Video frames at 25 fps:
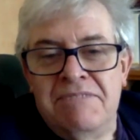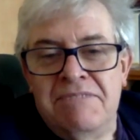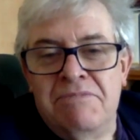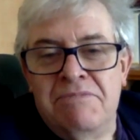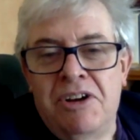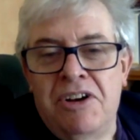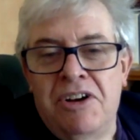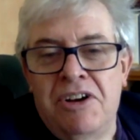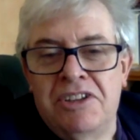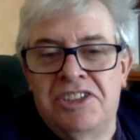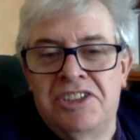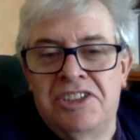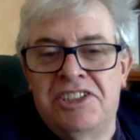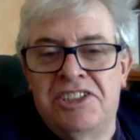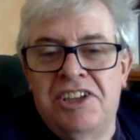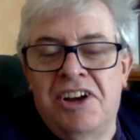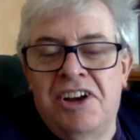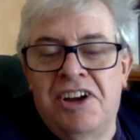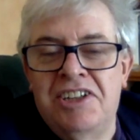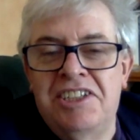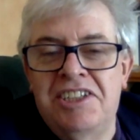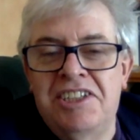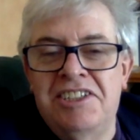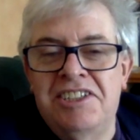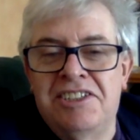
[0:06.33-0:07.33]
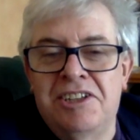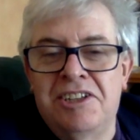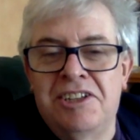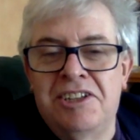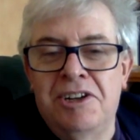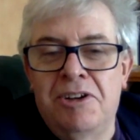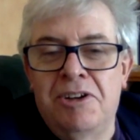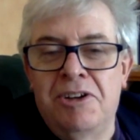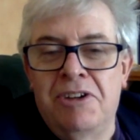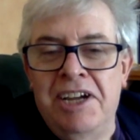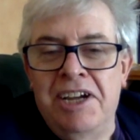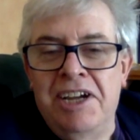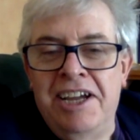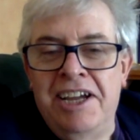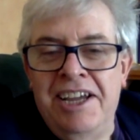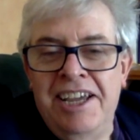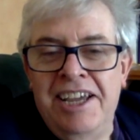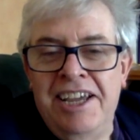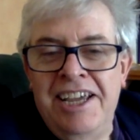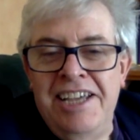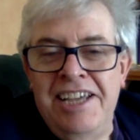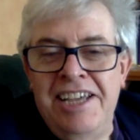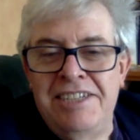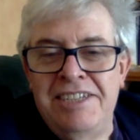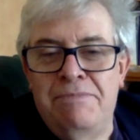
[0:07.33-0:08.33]
Mark started as a lawyer.
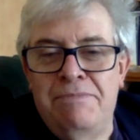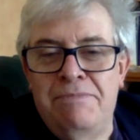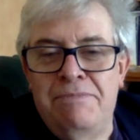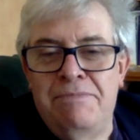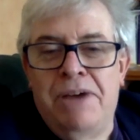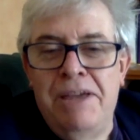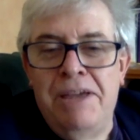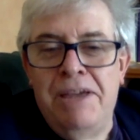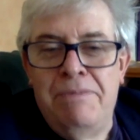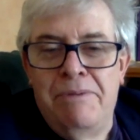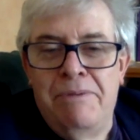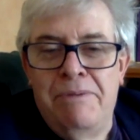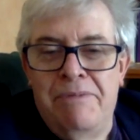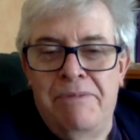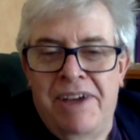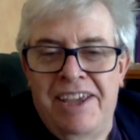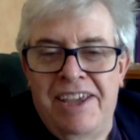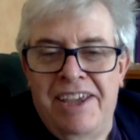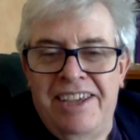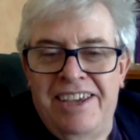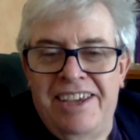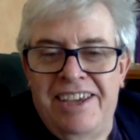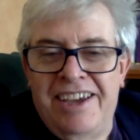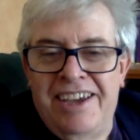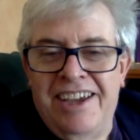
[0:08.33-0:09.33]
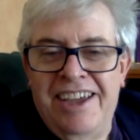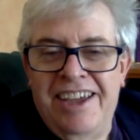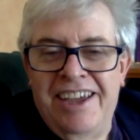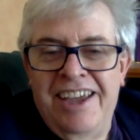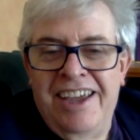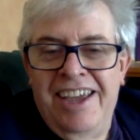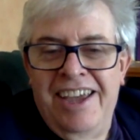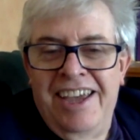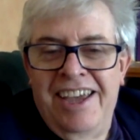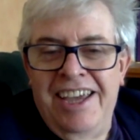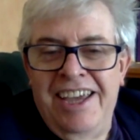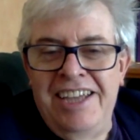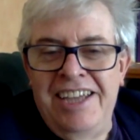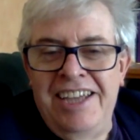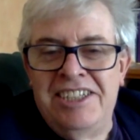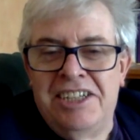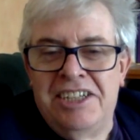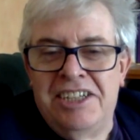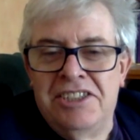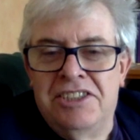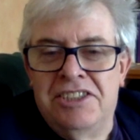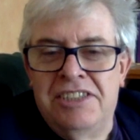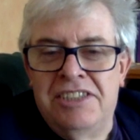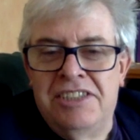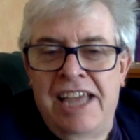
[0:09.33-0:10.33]
He's a paper maker. He
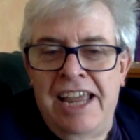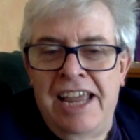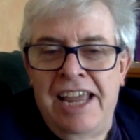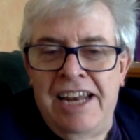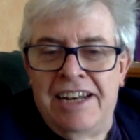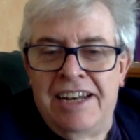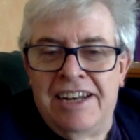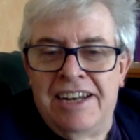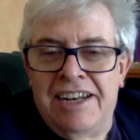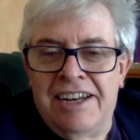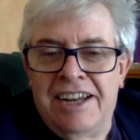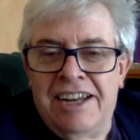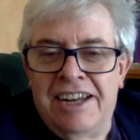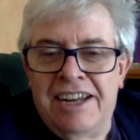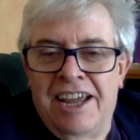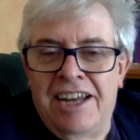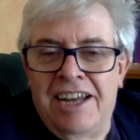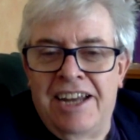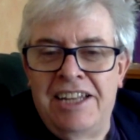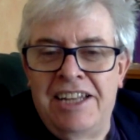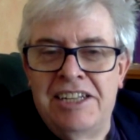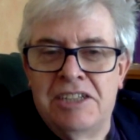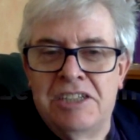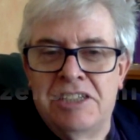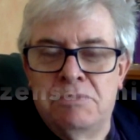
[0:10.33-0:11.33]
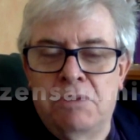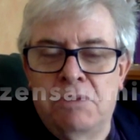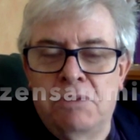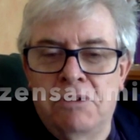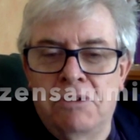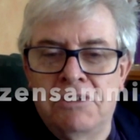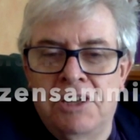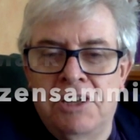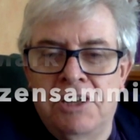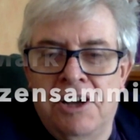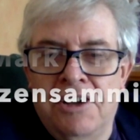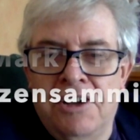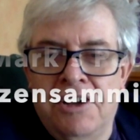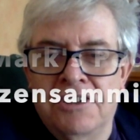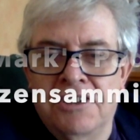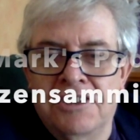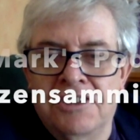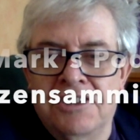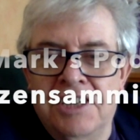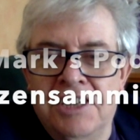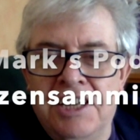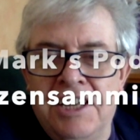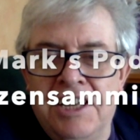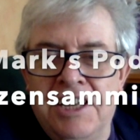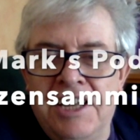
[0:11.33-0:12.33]
does Zen and he does
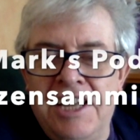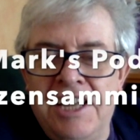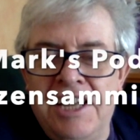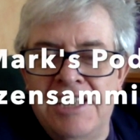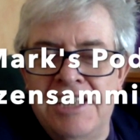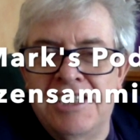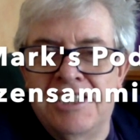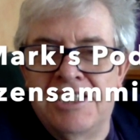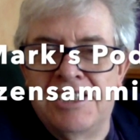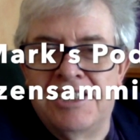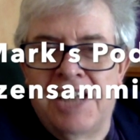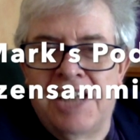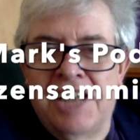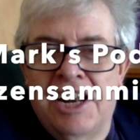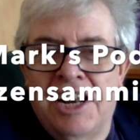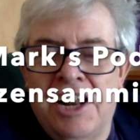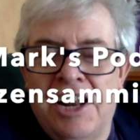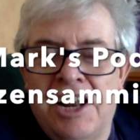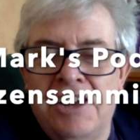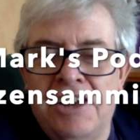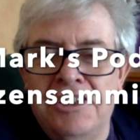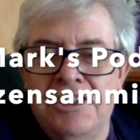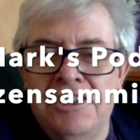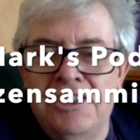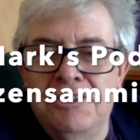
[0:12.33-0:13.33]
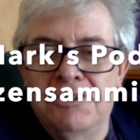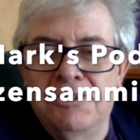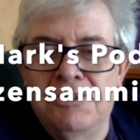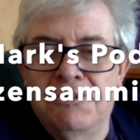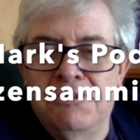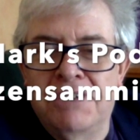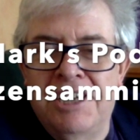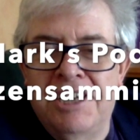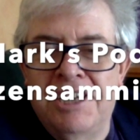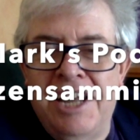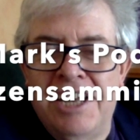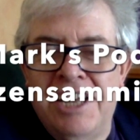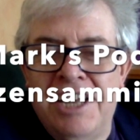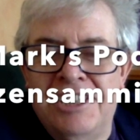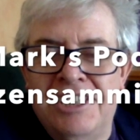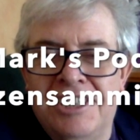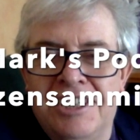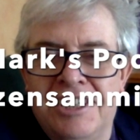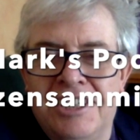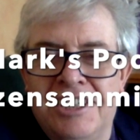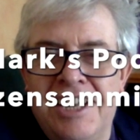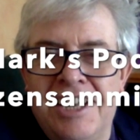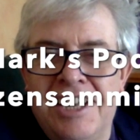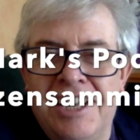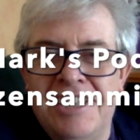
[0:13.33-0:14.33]
podcasting. It's an unusual
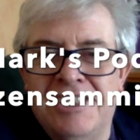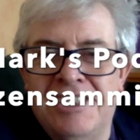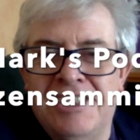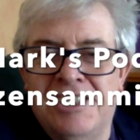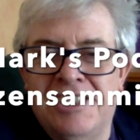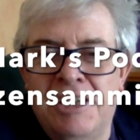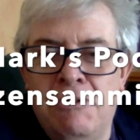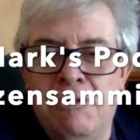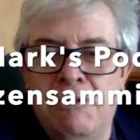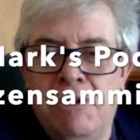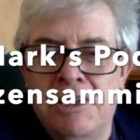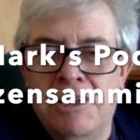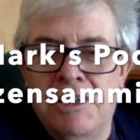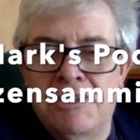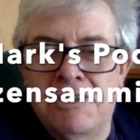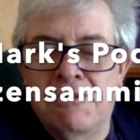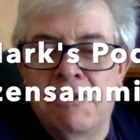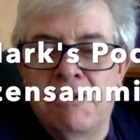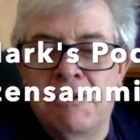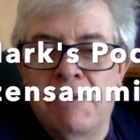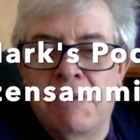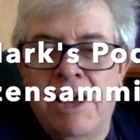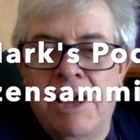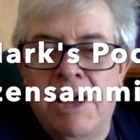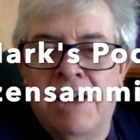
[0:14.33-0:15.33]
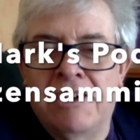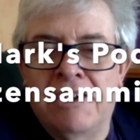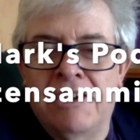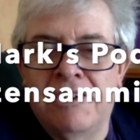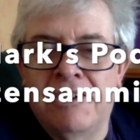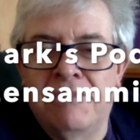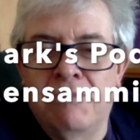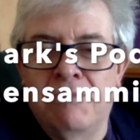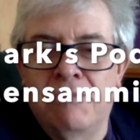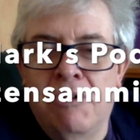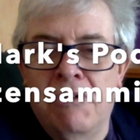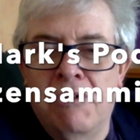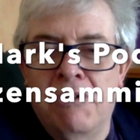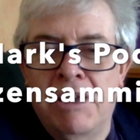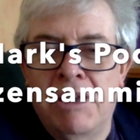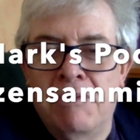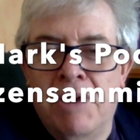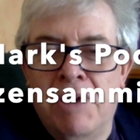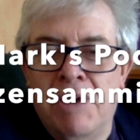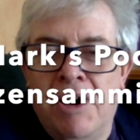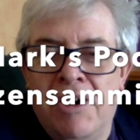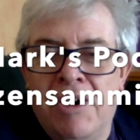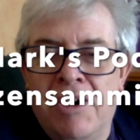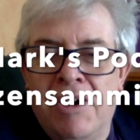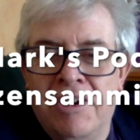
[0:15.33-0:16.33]
connection. Let's see what it's all about. Good morning,
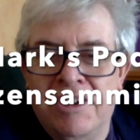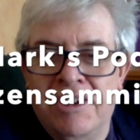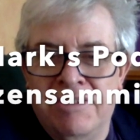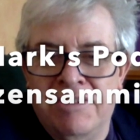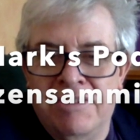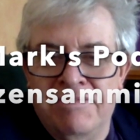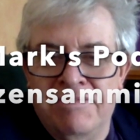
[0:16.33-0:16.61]
Mark.